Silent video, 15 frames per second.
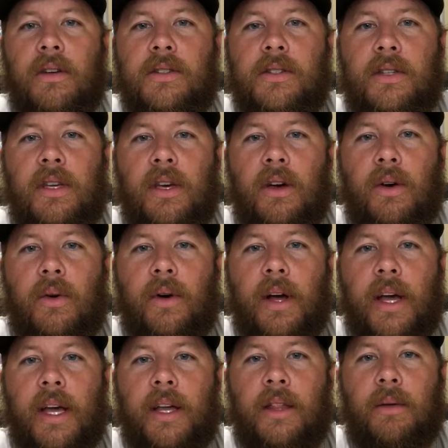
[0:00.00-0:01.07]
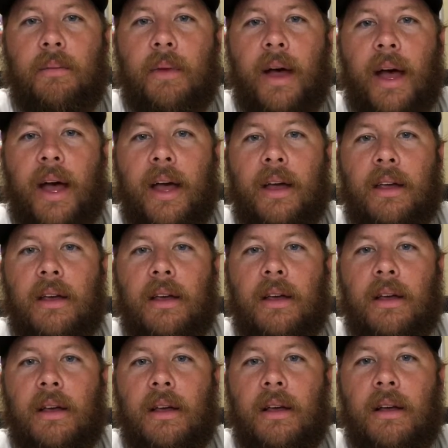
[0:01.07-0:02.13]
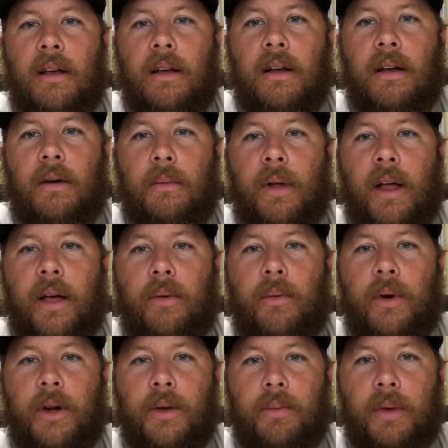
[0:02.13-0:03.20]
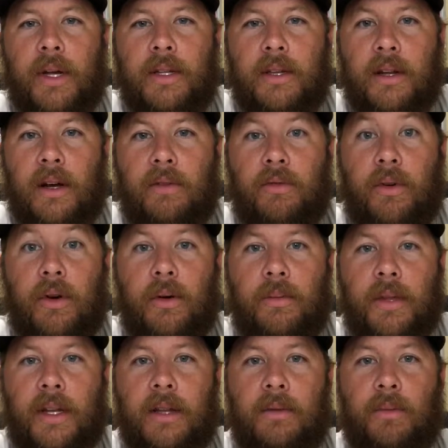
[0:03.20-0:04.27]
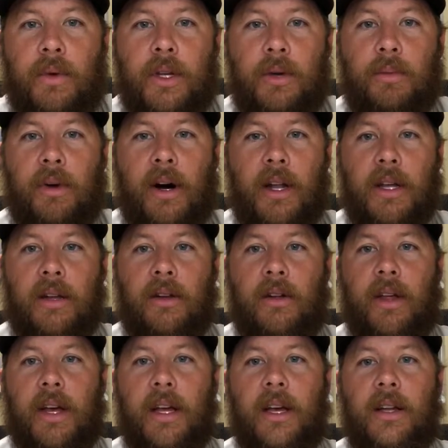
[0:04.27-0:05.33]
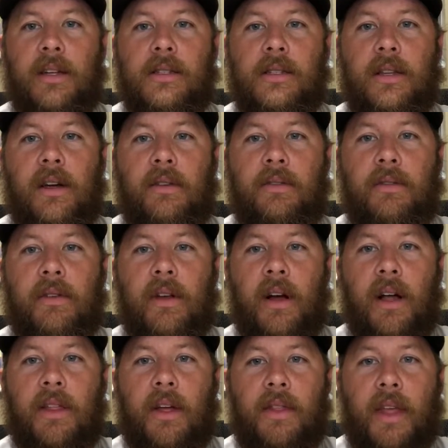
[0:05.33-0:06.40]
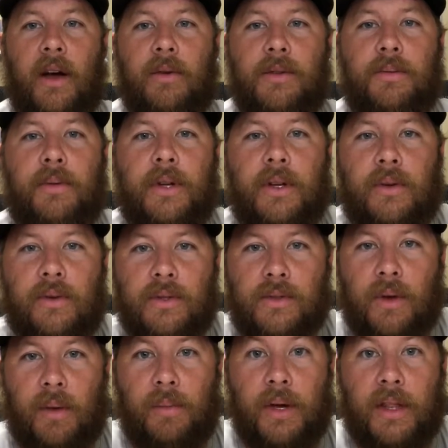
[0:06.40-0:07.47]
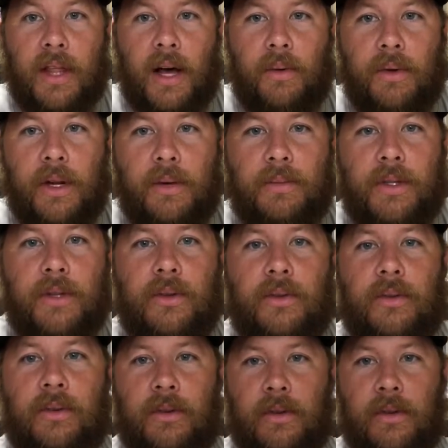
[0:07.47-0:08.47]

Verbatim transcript: COA in the back about like where you picked it up from, when you bought it and all that kind of stuff. I thought that was pretty cool, so I picked that one up too.